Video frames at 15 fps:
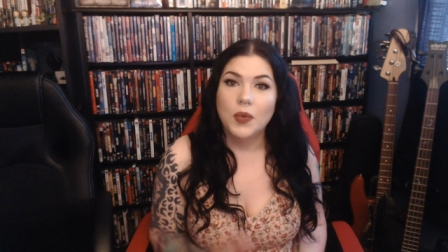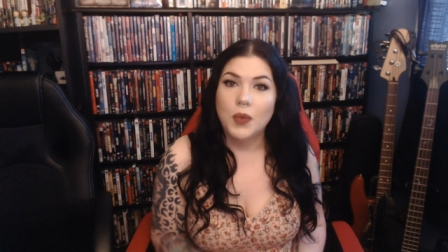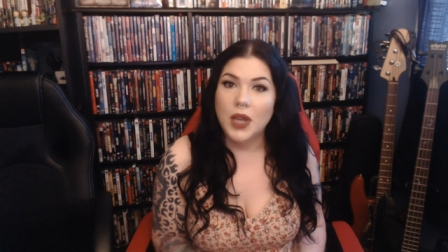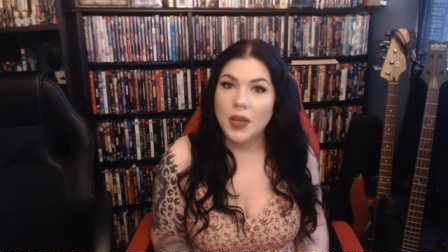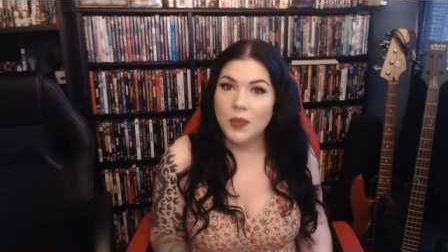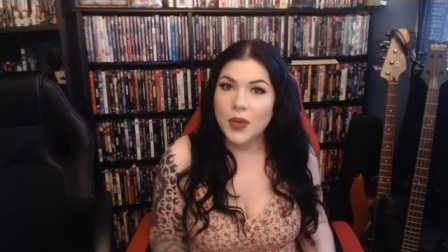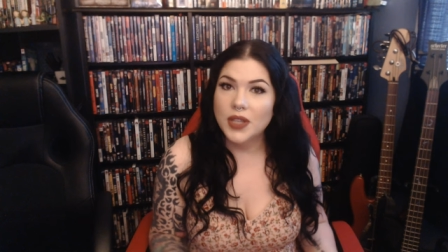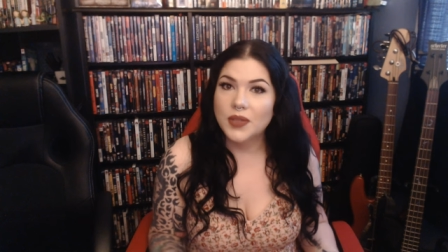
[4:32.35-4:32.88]

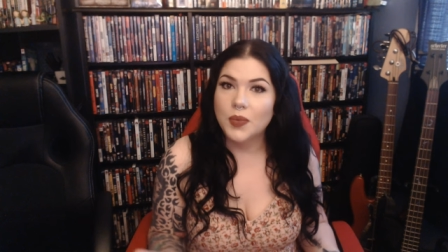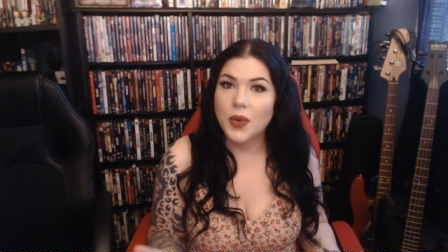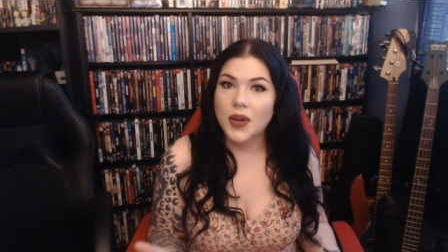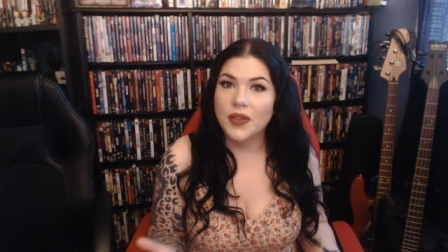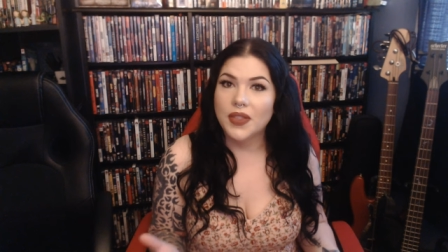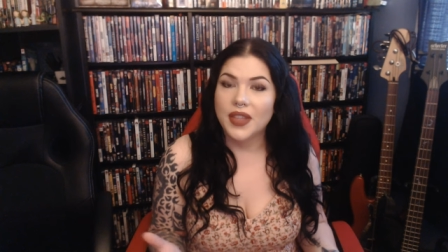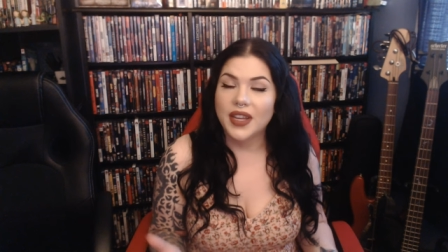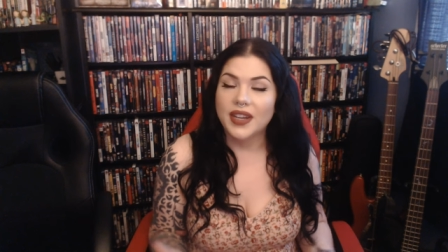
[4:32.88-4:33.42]
it was
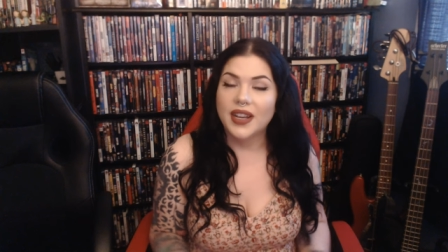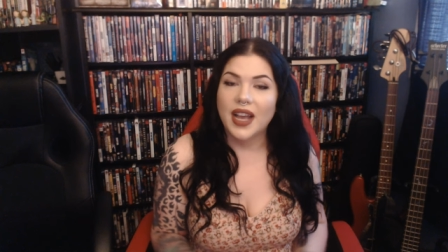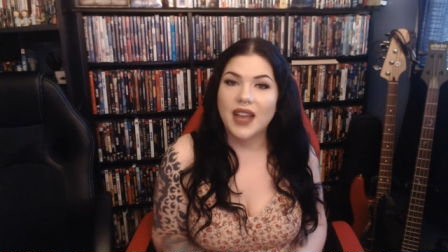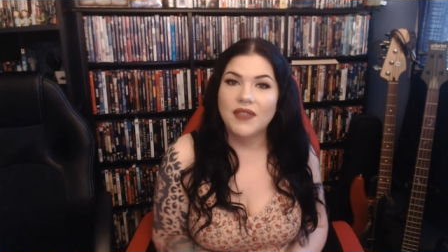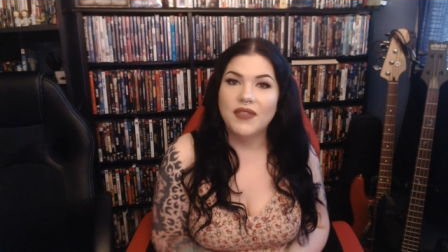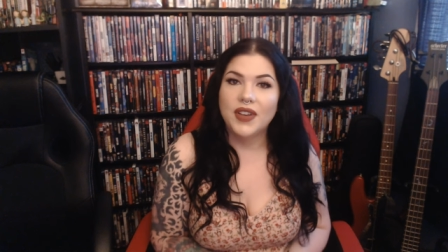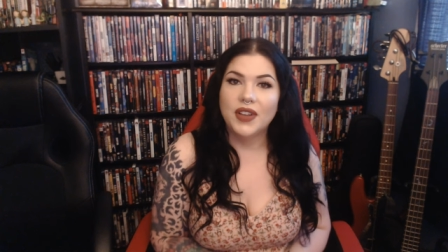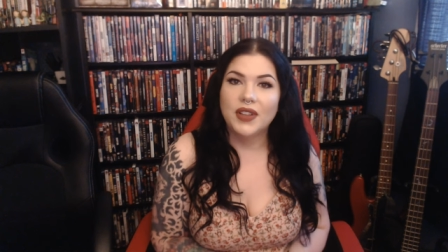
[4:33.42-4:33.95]
worth it. I
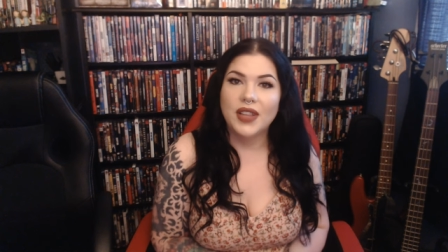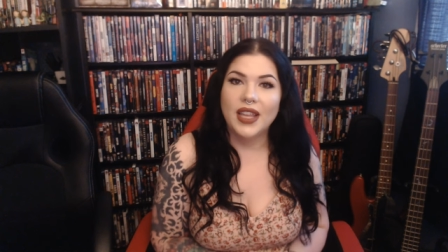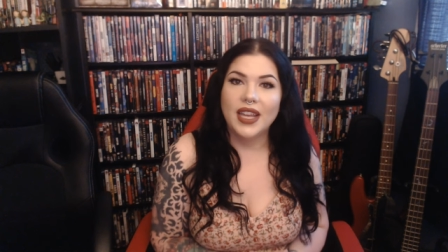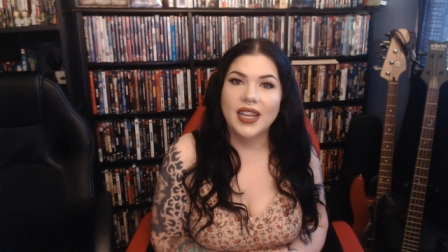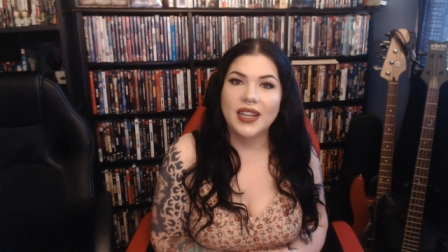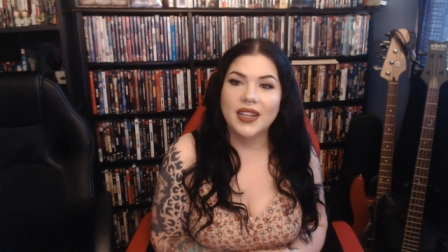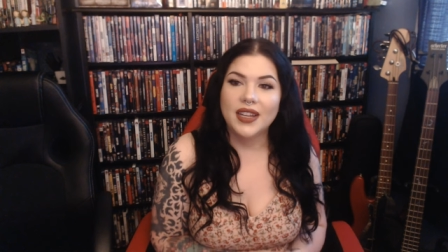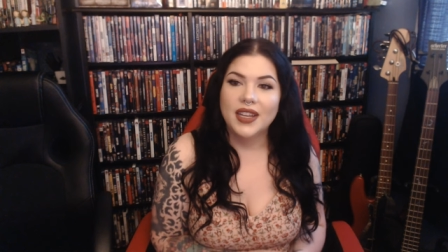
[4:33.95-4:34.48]
felt
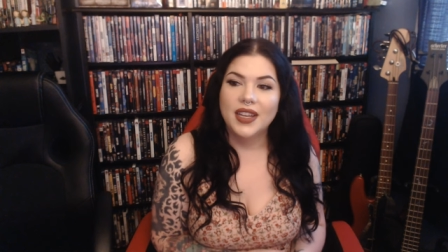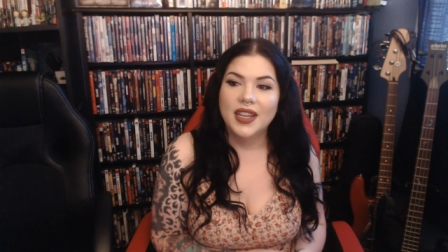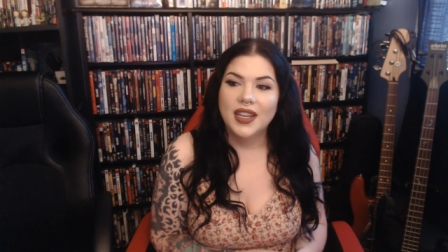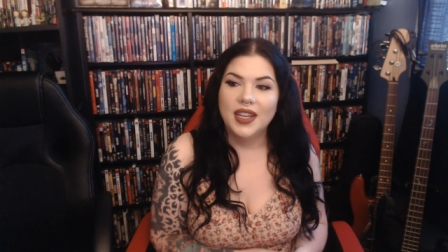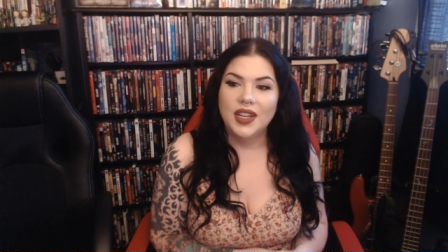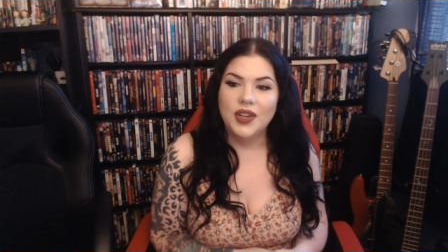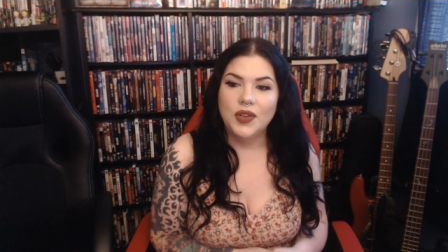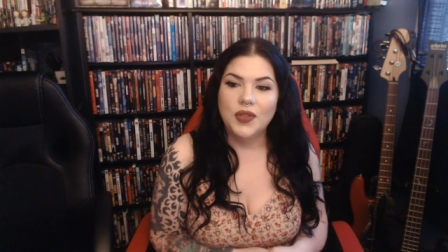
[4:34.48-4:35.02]
like,
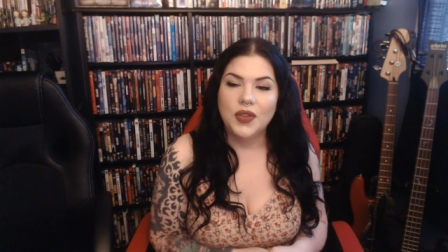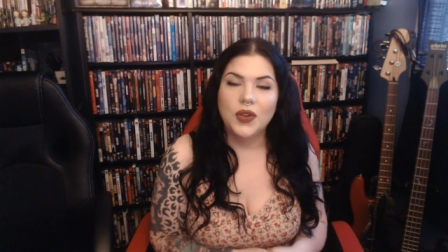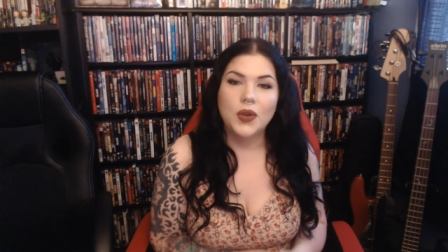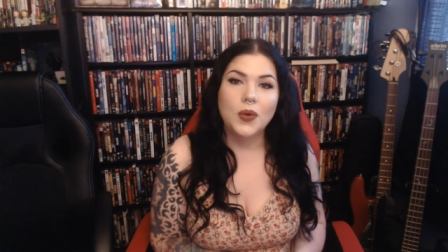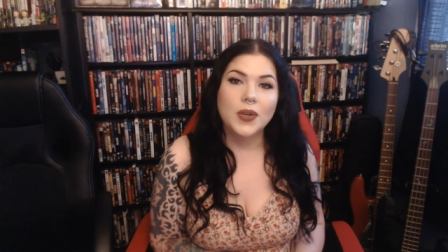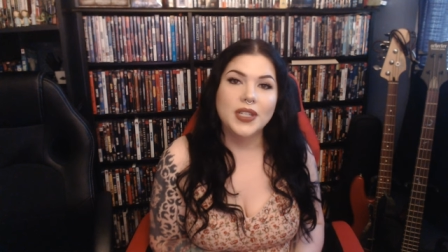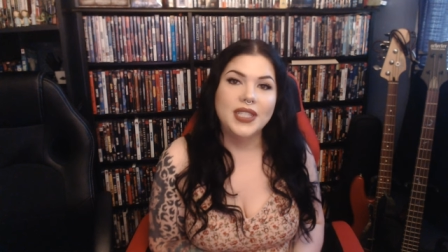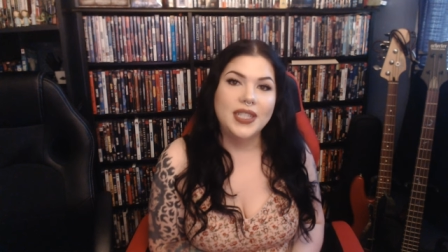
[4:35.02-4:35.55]
you know, the
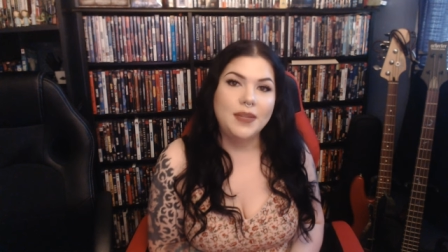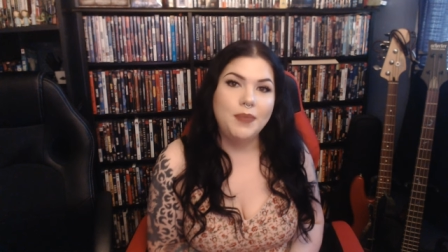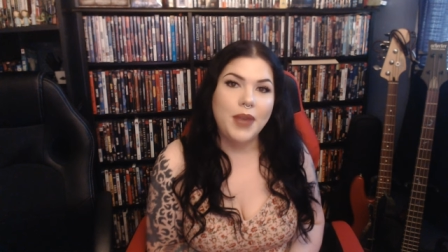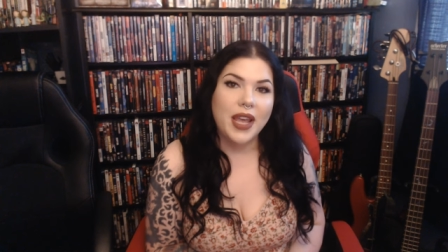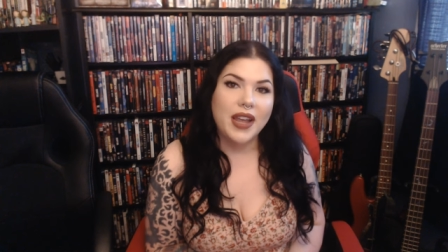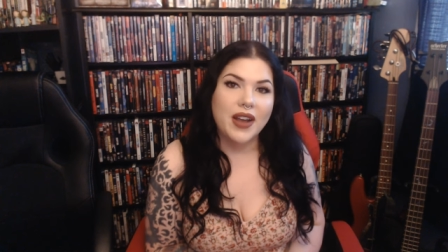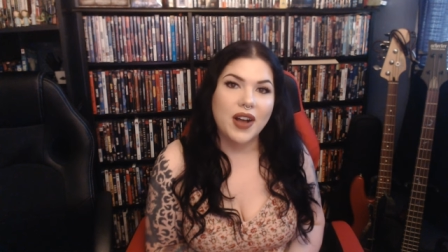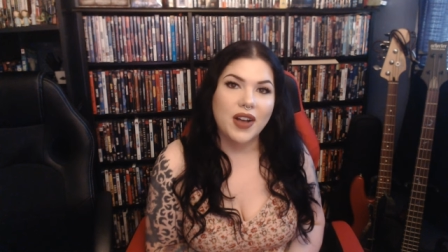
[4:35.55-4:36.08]
gore did
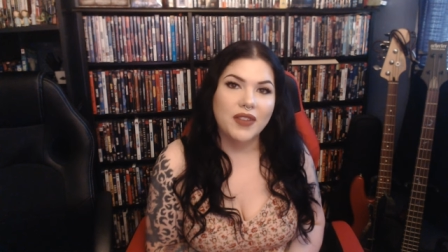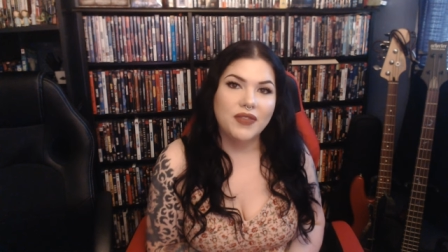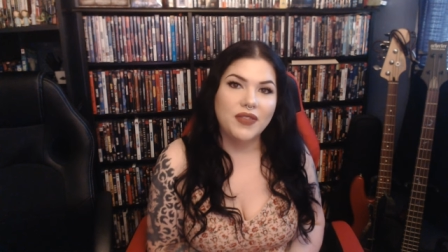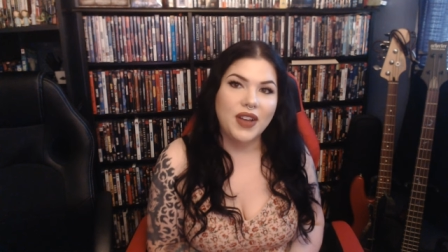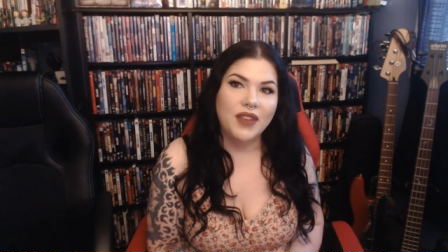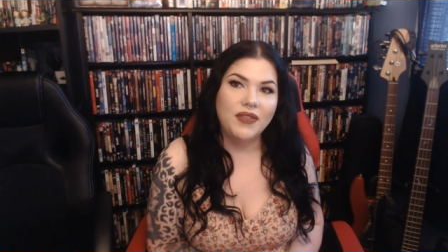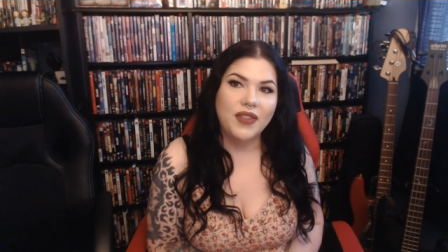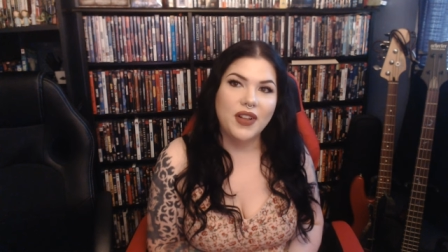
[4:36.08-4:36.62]
pay off.
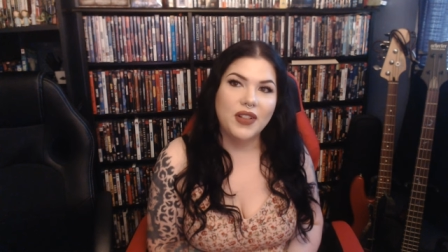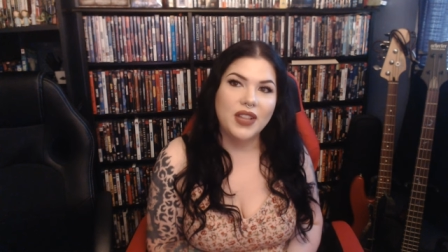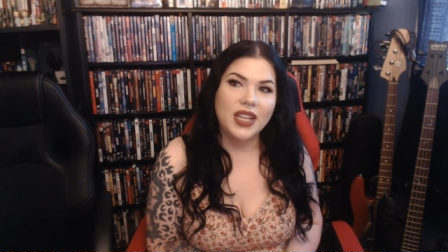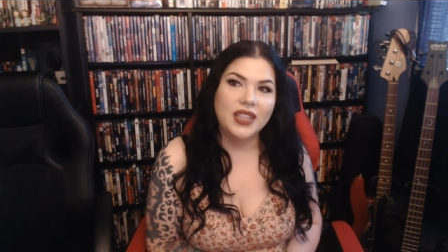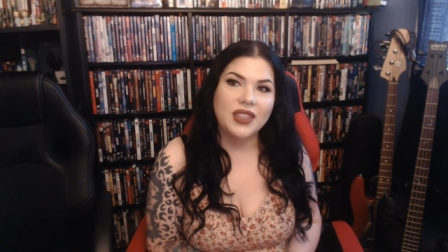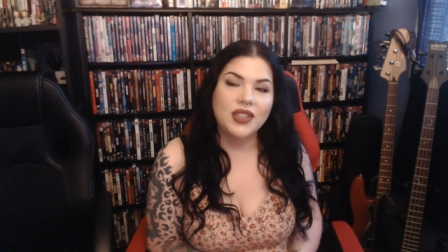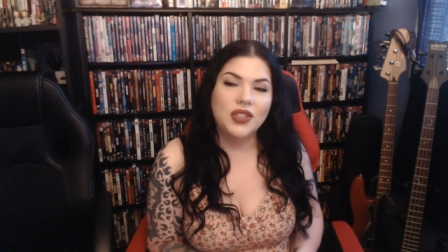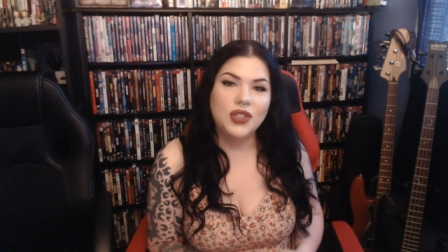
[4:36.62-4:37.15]
I felt
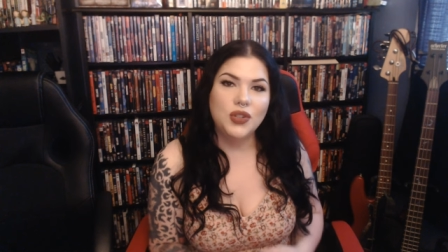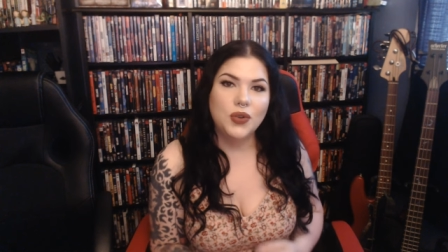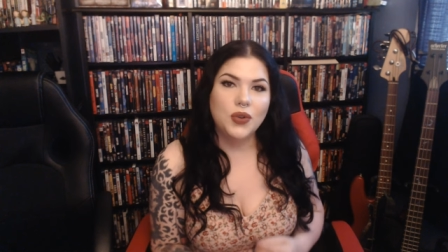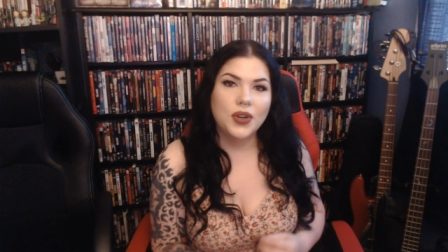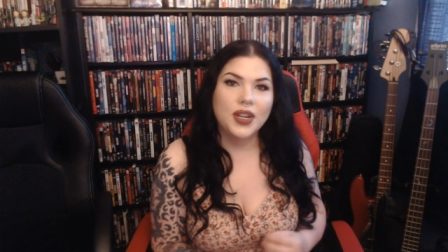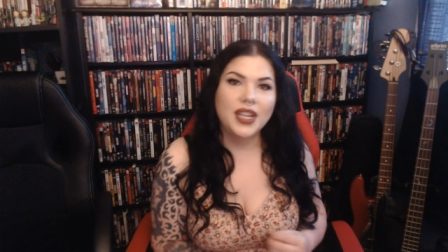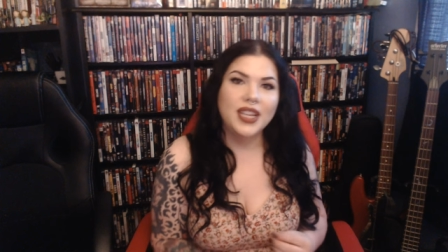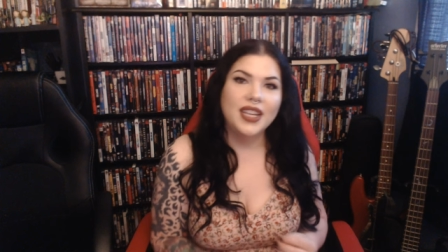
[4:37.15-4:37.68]
like the
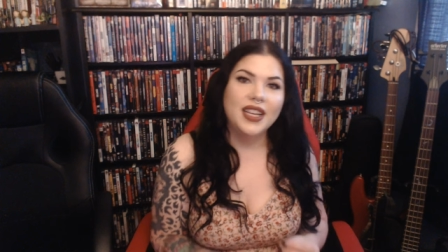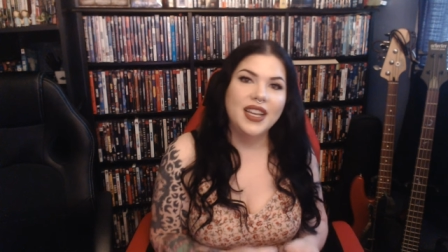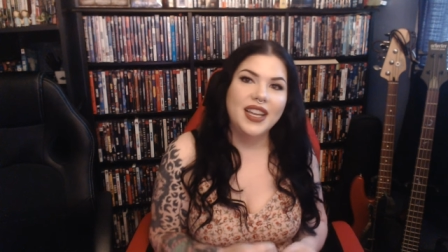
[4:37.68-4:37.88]
story